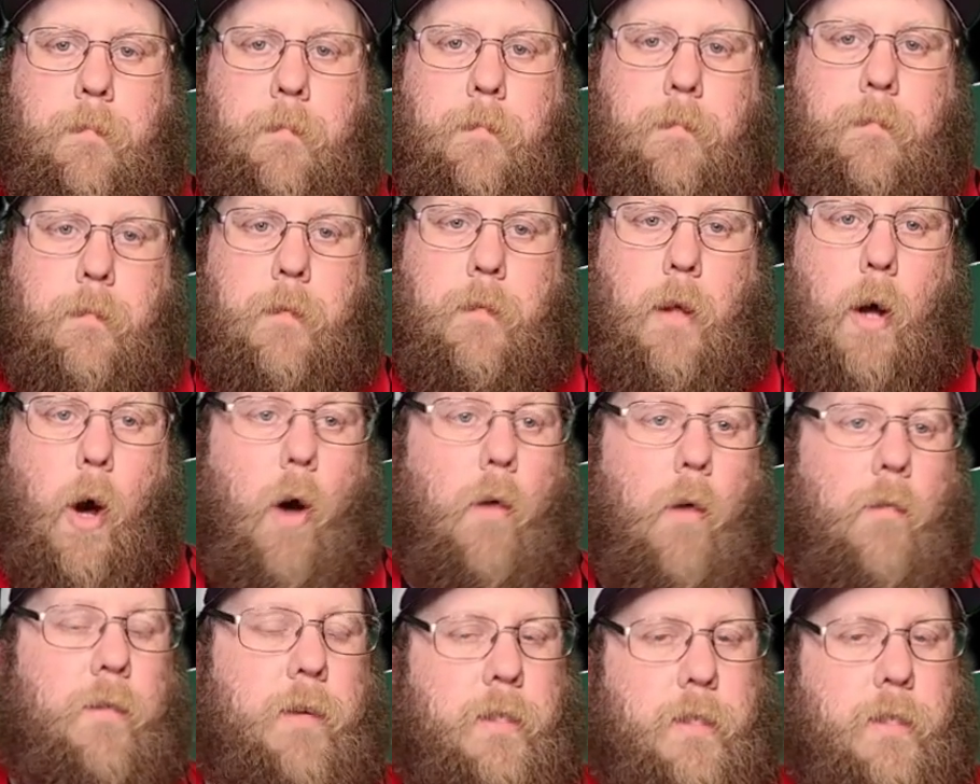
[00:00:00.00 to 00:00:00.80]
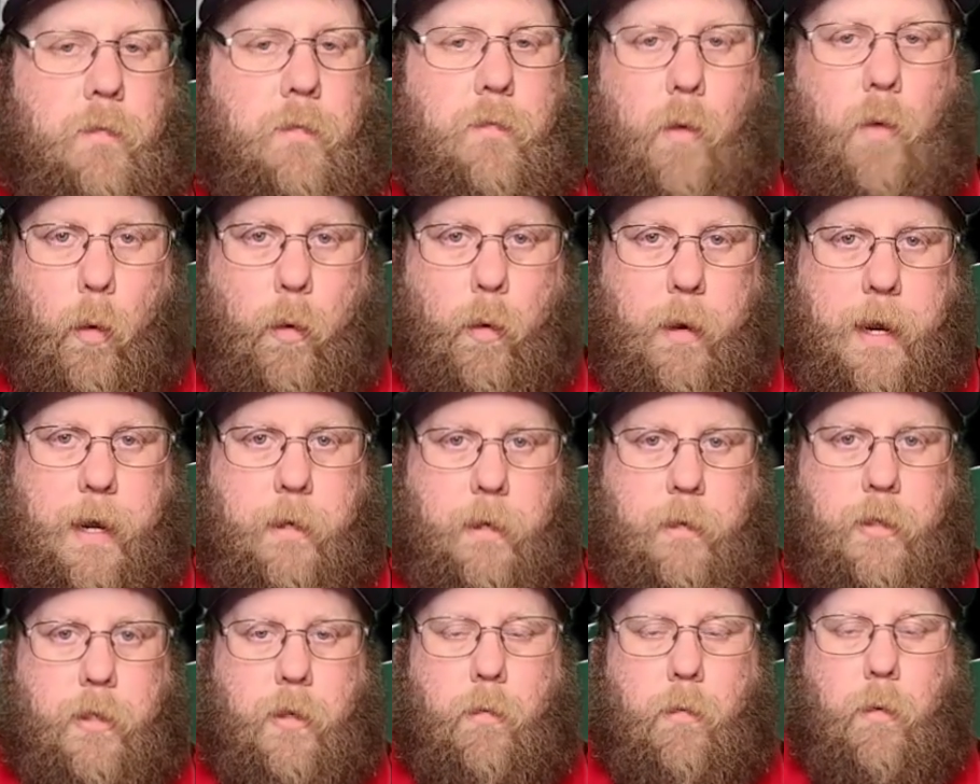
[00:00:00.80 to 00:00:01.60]
offensive coordinators
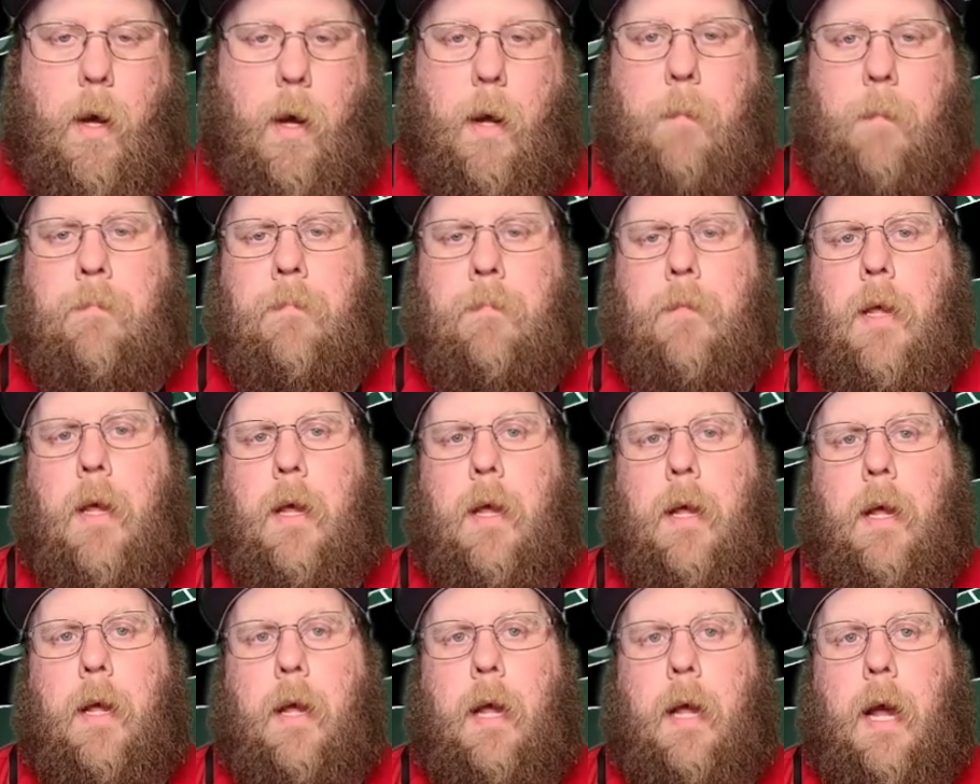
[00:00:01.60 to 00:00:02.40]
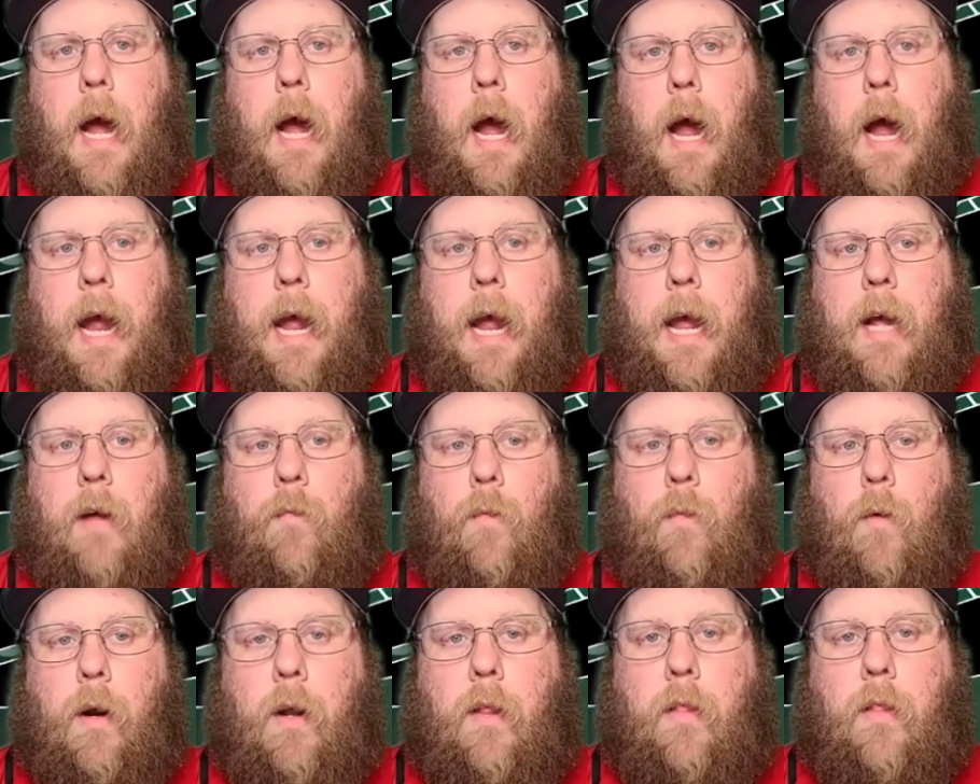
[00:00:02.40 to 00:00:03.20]
to run. And
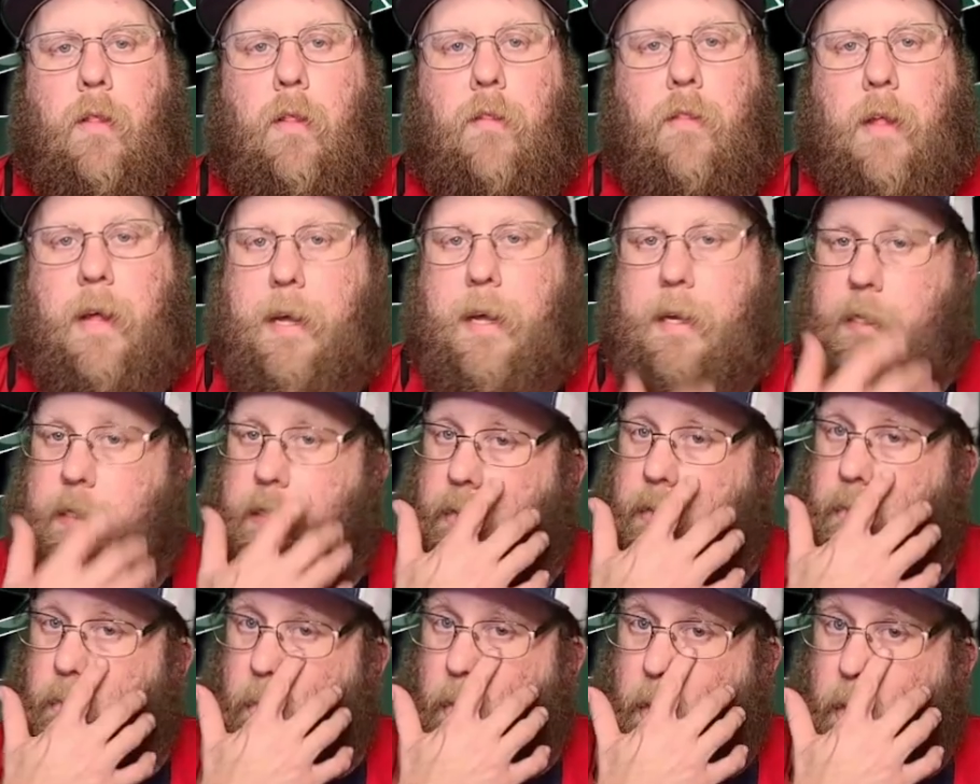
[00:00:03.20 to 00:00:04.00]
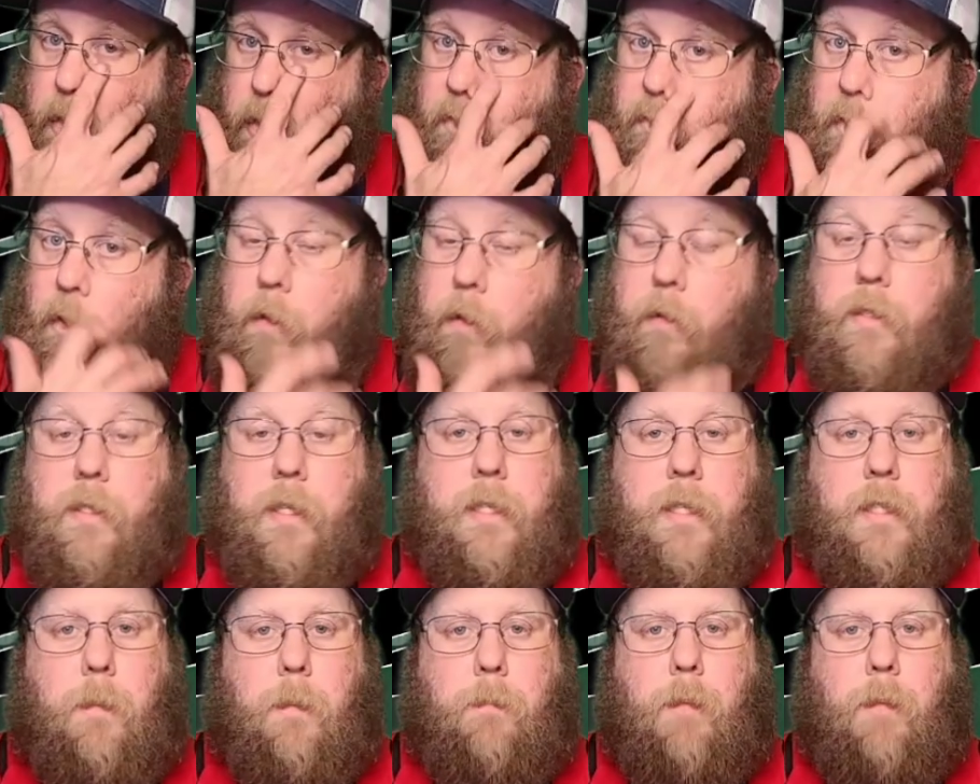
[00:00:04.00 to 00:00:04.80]
one of the first things
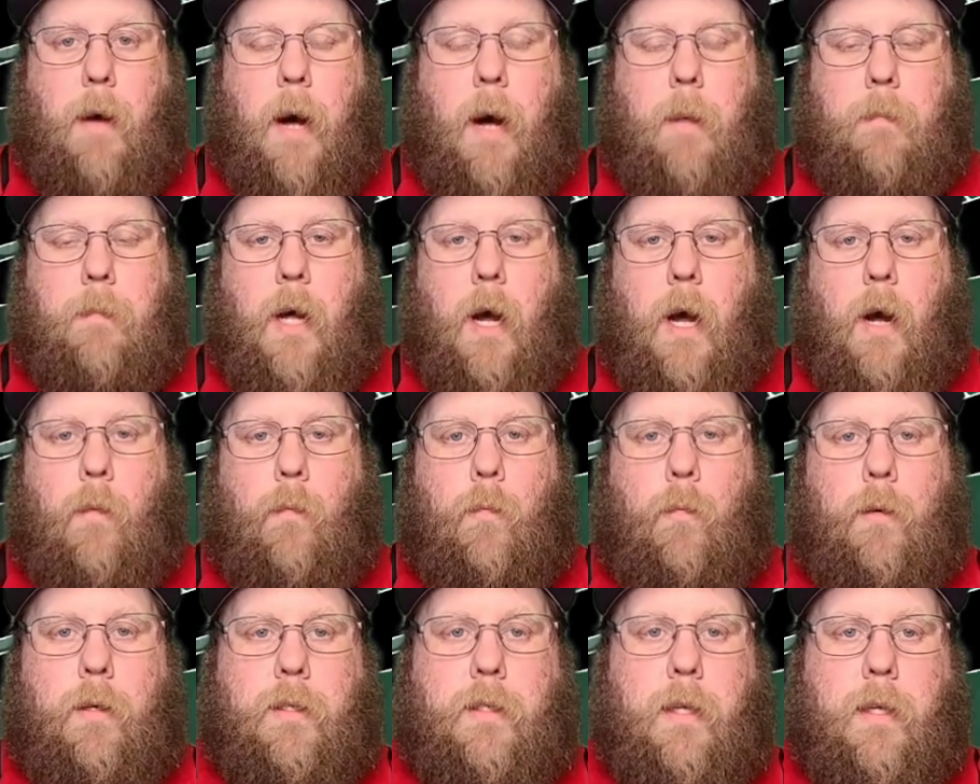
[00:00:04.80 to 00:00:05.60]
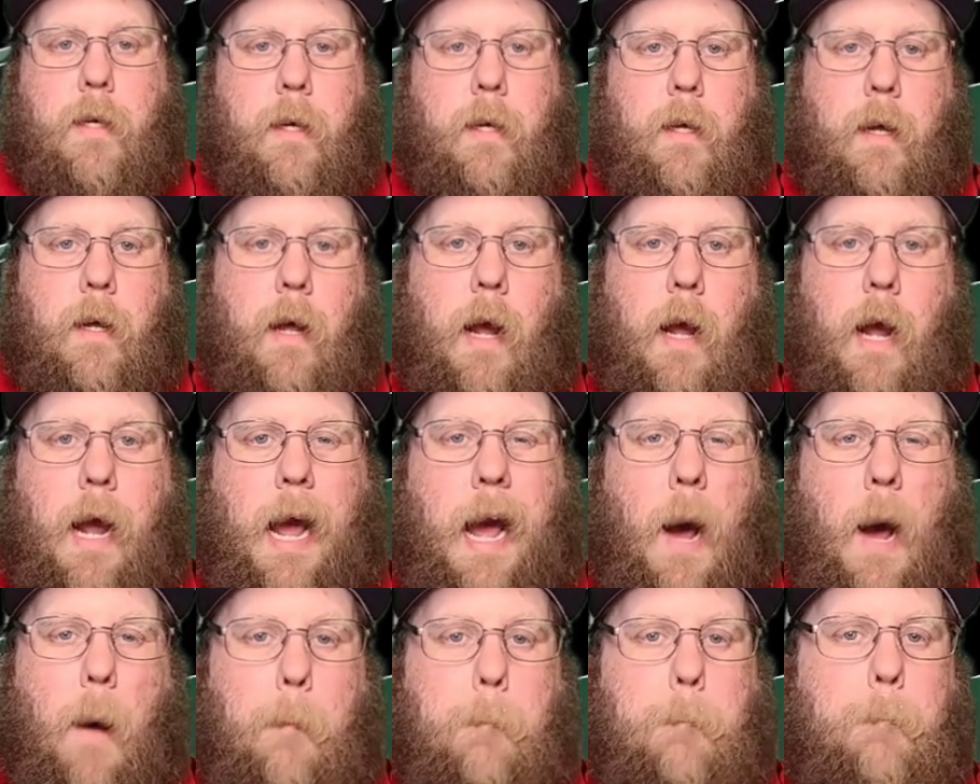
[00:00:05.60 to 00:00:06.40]
that popped up was
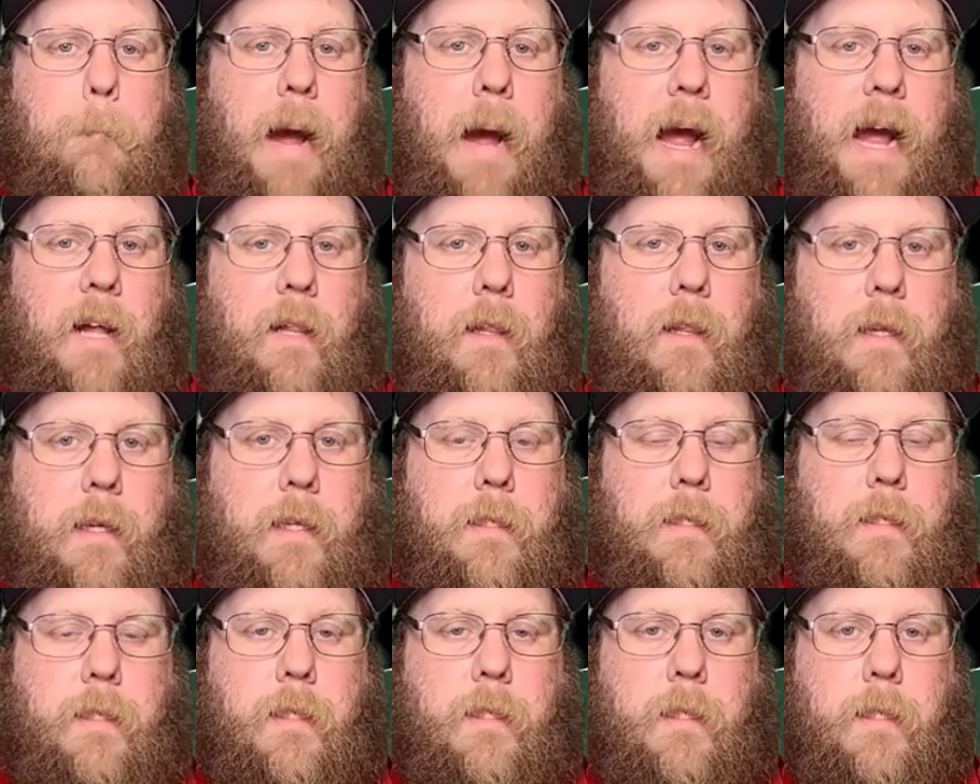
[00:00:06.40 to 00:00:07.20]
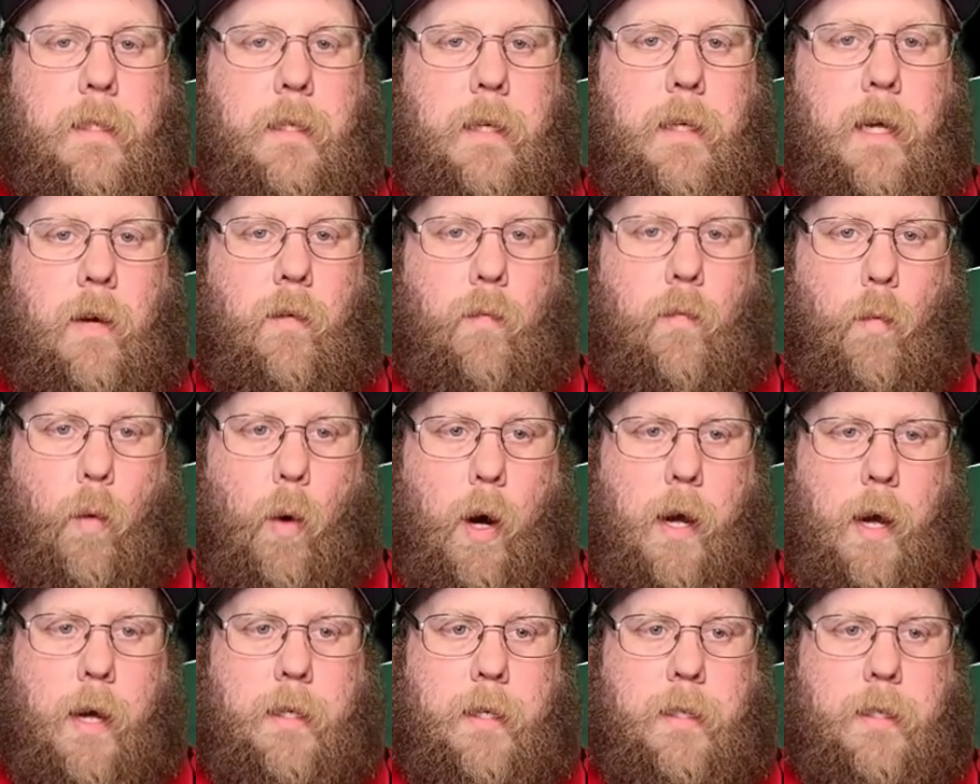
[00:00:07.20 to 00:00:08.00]
how balanced it
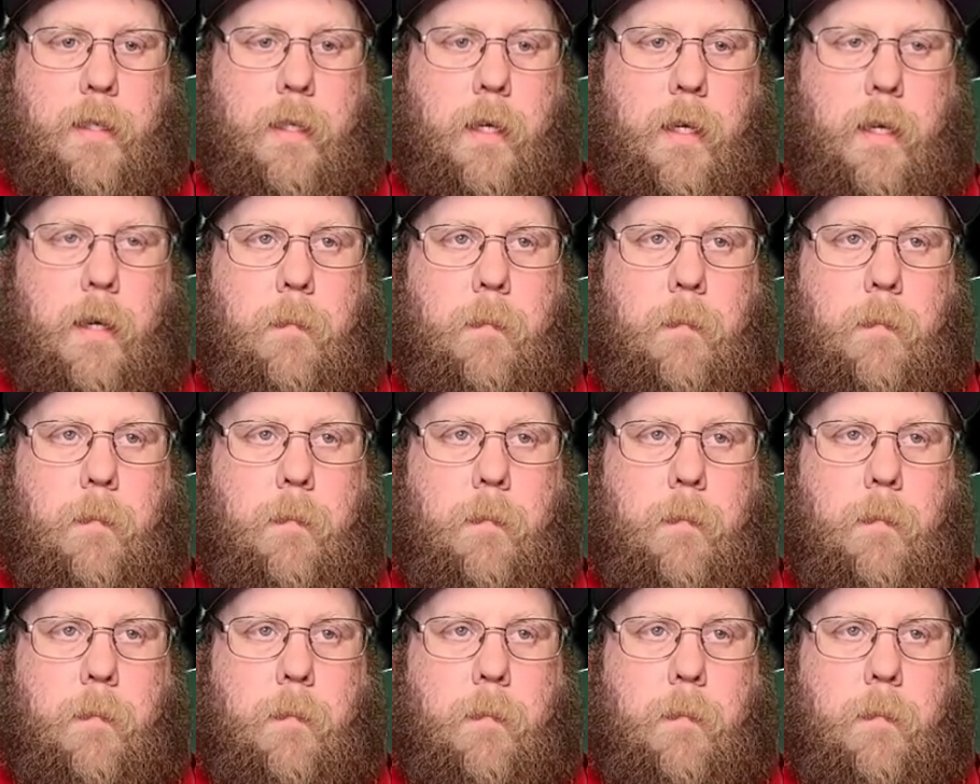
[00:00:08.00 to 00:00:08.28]
was